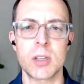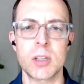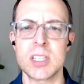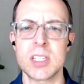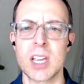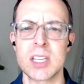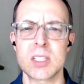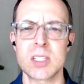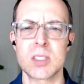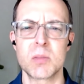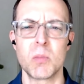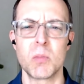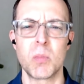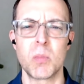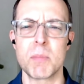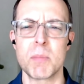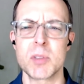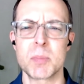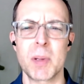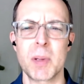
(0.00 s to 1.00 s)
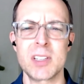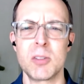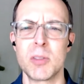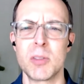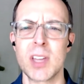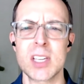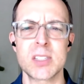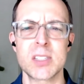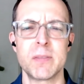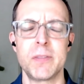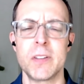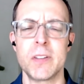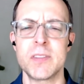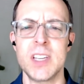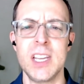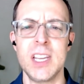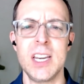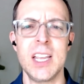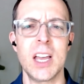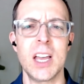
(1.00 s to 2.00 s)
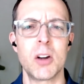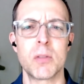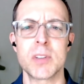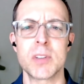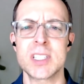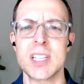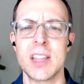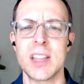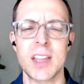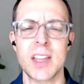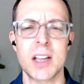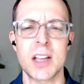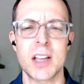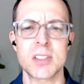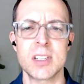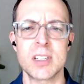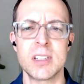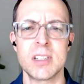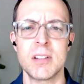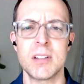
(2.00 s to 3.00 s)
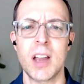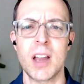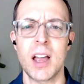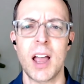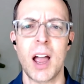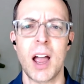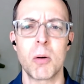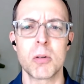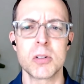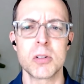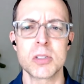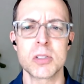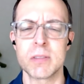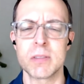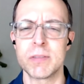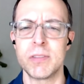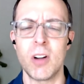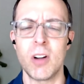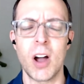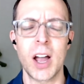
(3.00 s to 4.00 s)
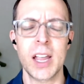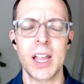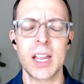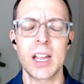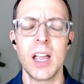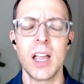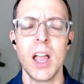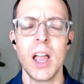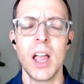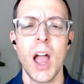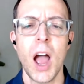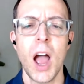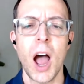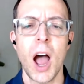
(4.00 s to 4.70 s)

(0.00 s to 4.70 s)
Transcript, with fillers: I think he has, what, was by 2015, he had over 10,000 hours of flying.